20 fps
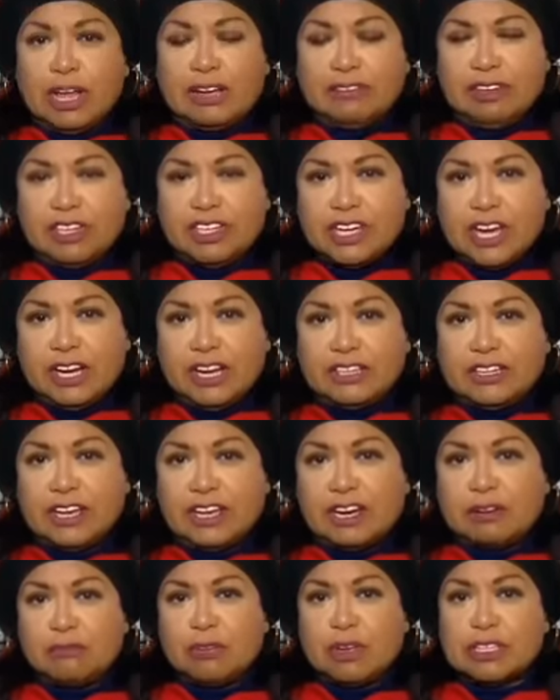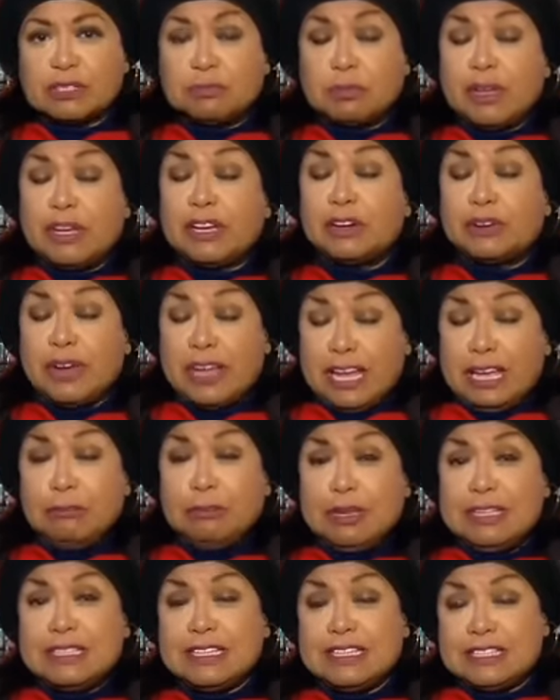live in Chinatown on Roz Plater,
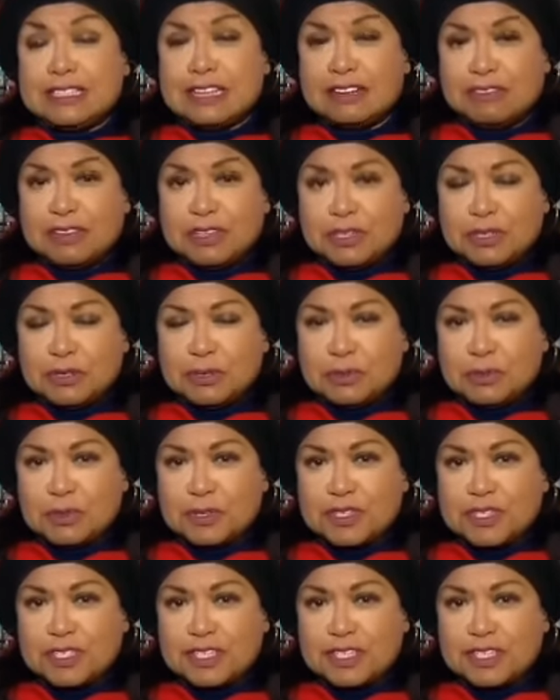ABC 7 News.